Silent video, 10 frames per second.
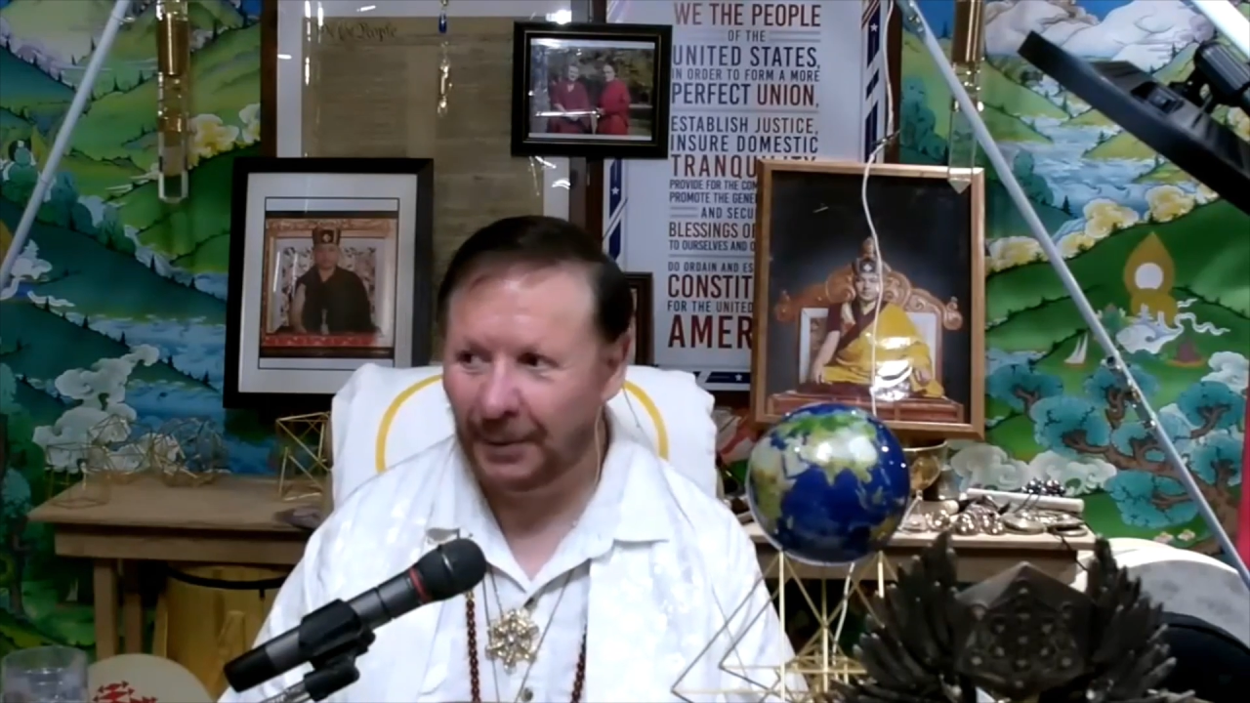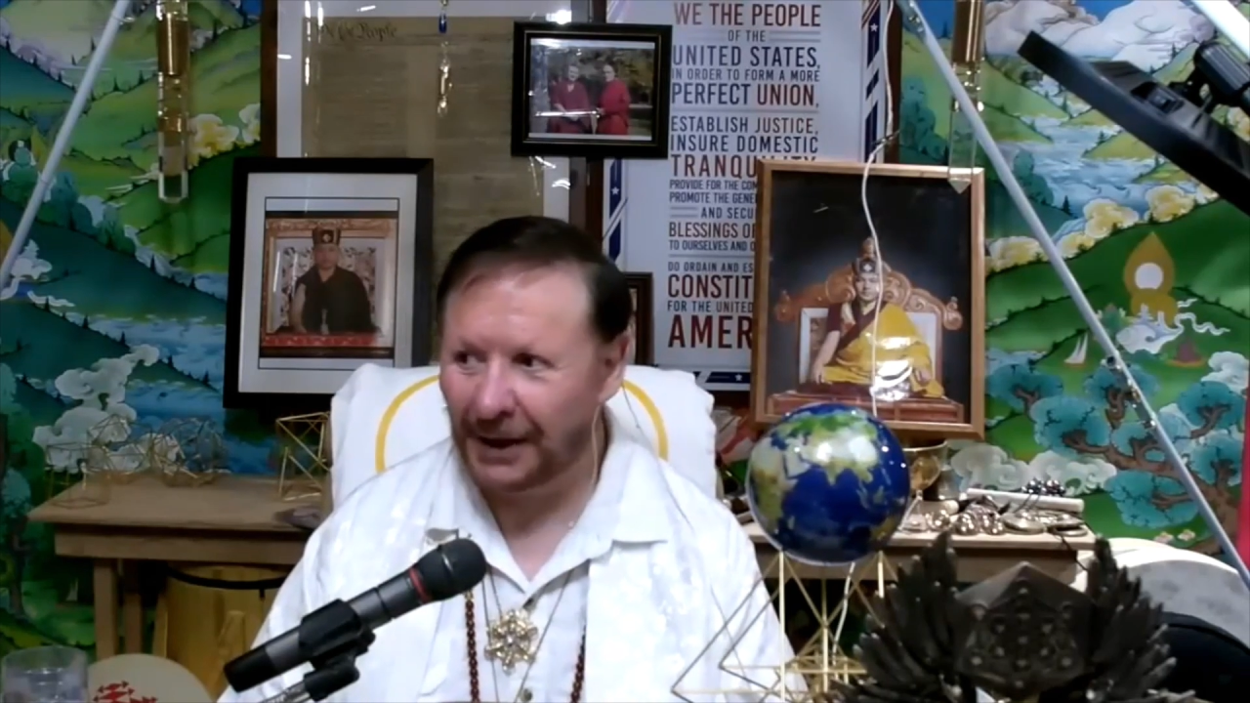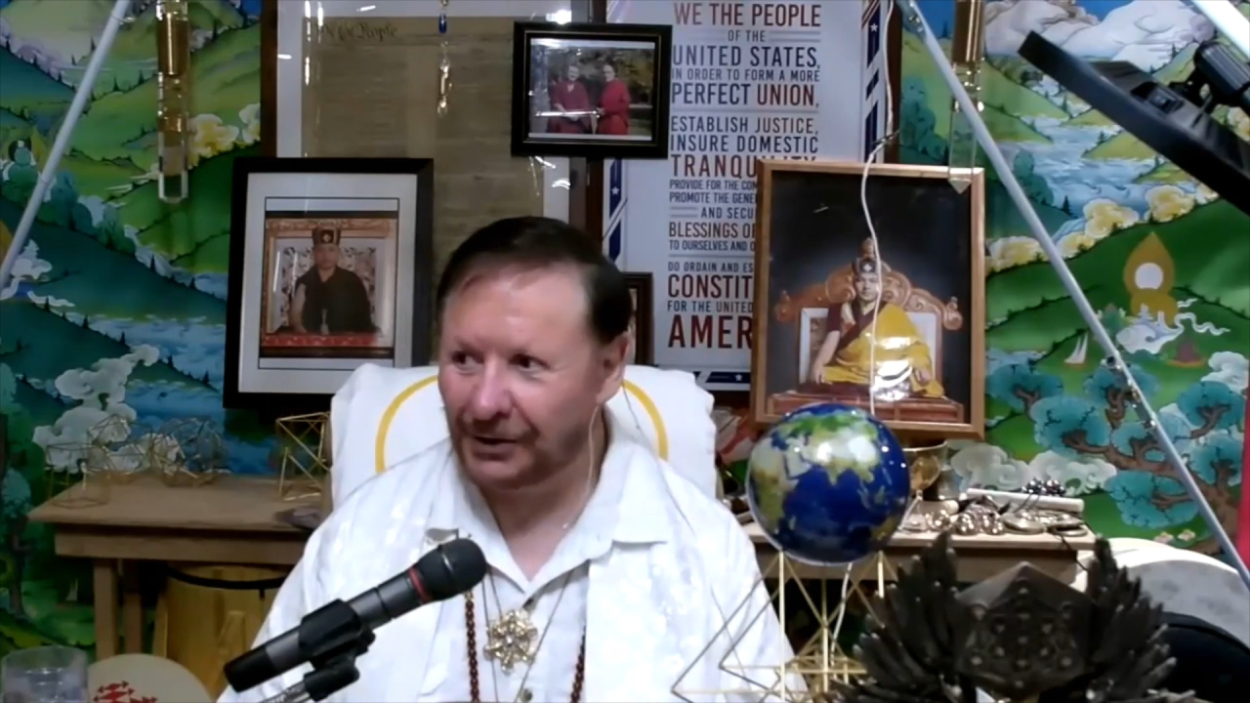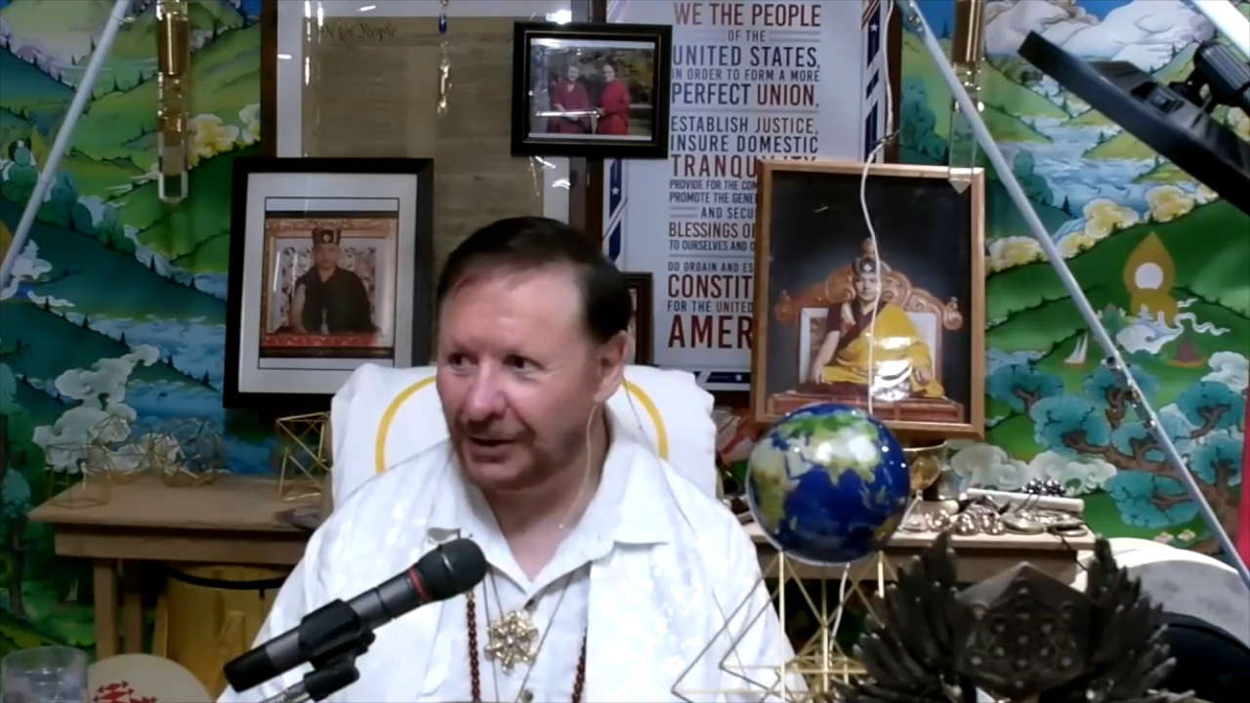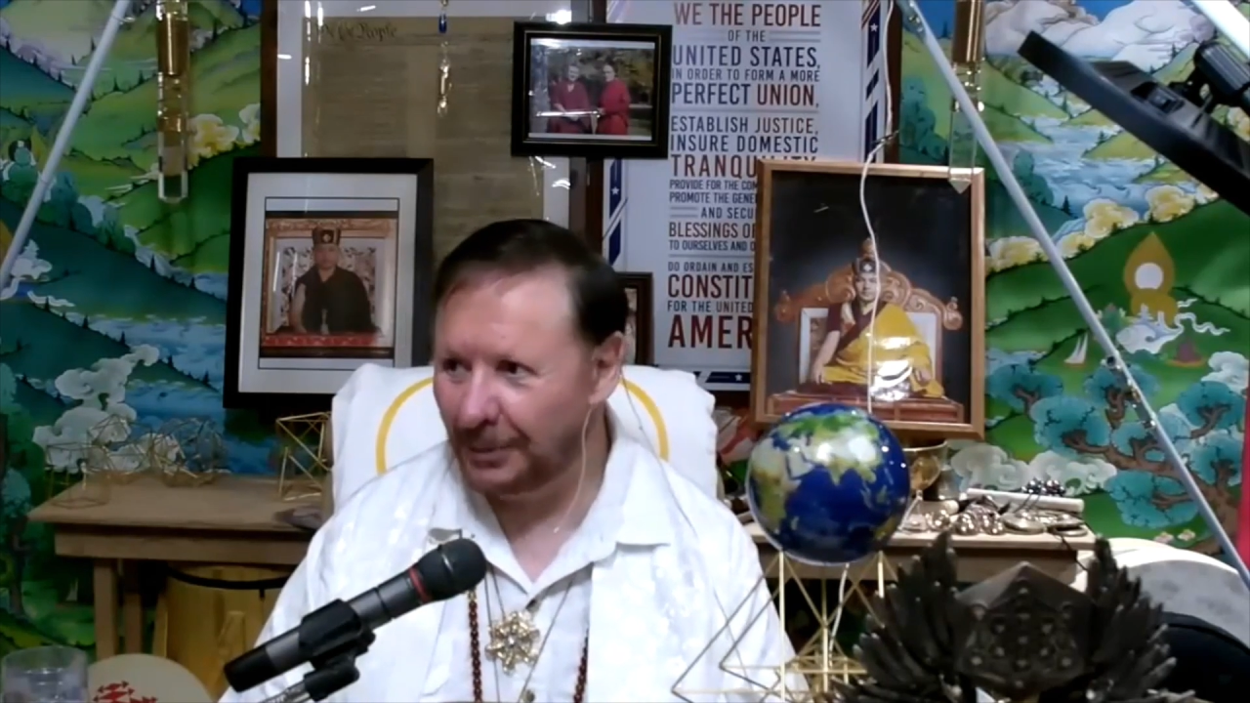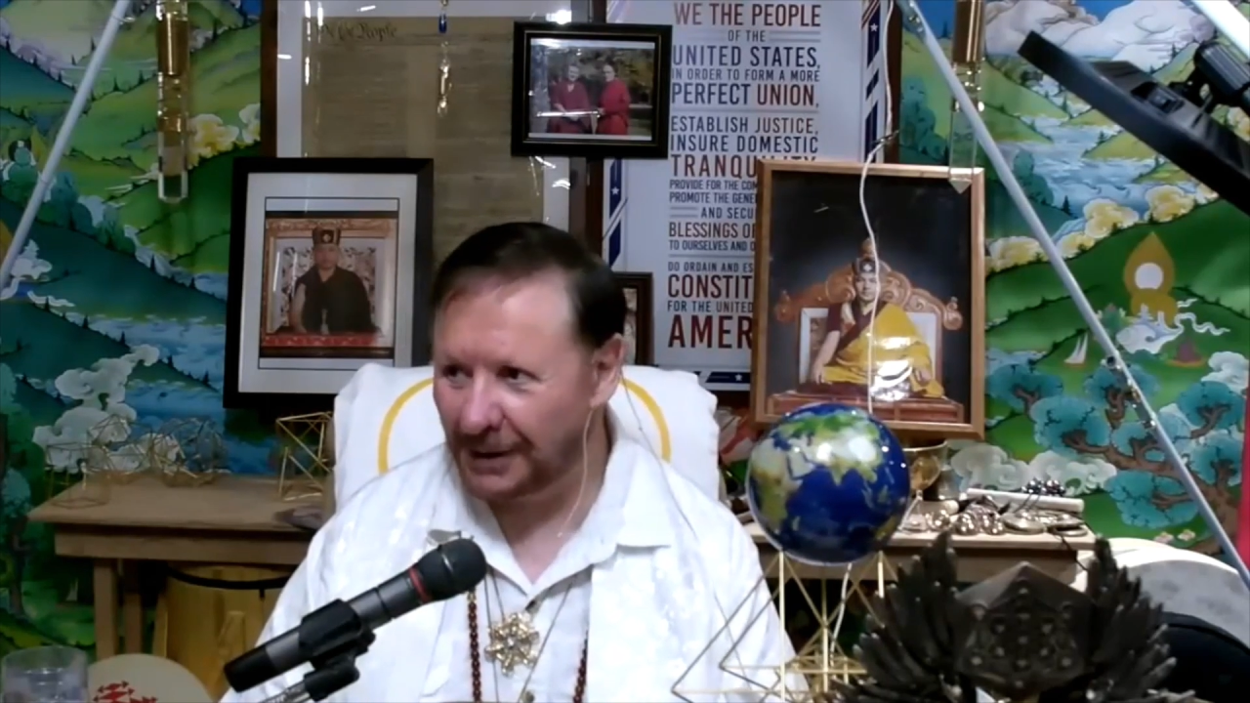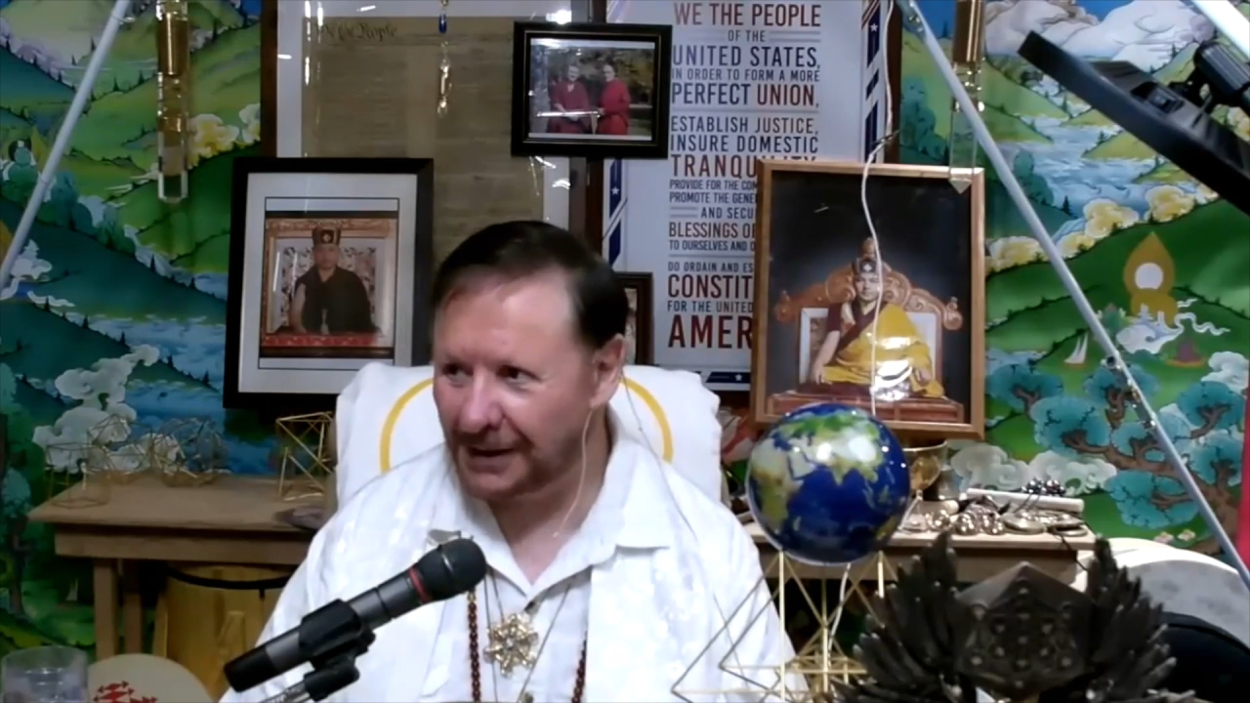Imagine the